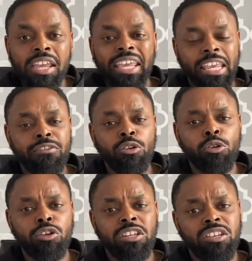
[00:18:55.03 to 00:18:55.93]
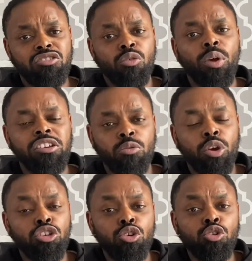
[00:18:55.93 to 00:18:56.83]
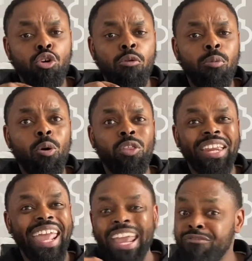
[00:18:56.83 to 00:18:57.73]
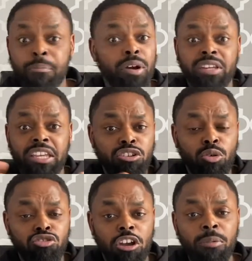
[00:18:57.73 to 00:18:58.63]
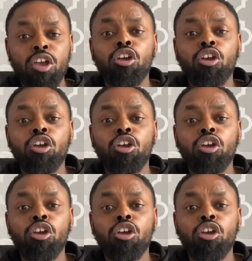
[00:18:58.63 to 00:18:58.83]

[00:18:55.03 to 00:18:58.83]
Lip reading: even though you're in a situation where you know more than everybody in your job,